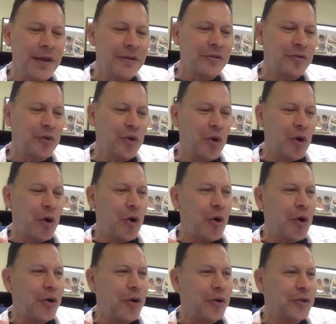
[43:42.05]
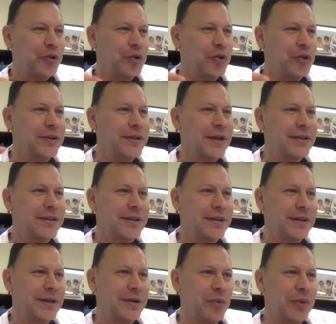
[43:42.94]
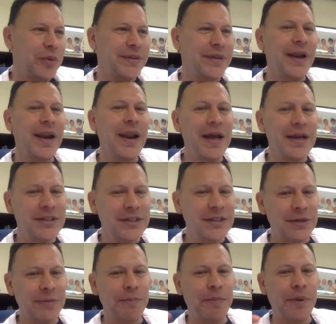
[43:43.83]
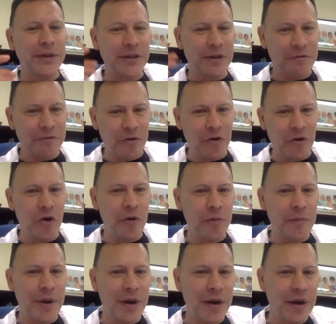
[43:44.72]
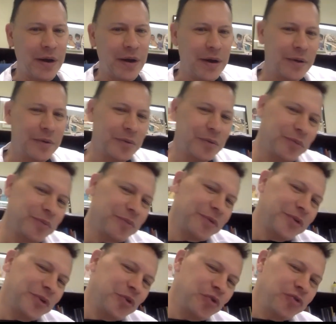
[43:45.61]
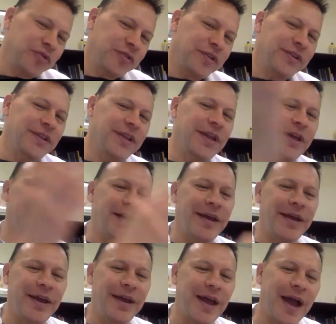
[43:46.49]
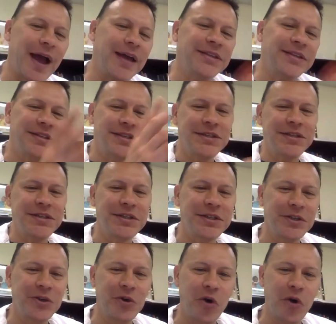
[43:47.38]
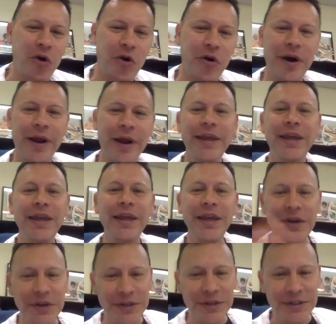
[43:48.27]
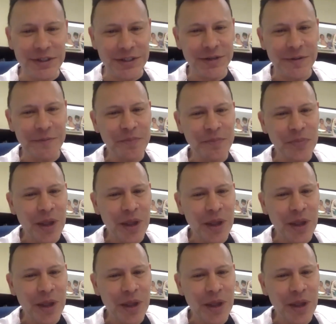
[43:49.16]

So you know that with the last plataforma using the ICG or IRIS,